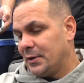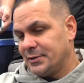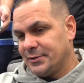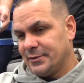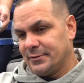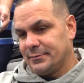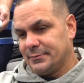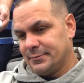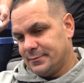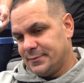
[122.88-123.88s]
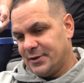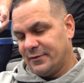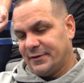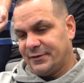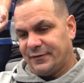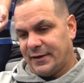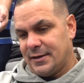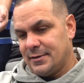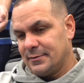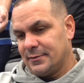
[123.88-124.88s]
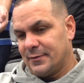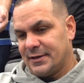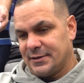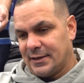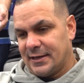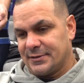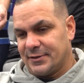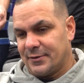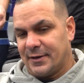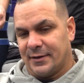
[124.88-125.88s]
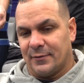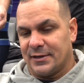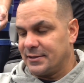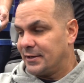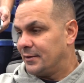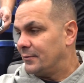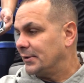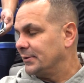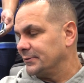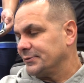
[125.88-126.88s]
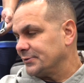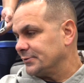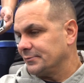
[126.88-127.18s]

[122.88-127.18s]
pressure and dove at his feet, and the rest of the guys stood around and watched the kid run. So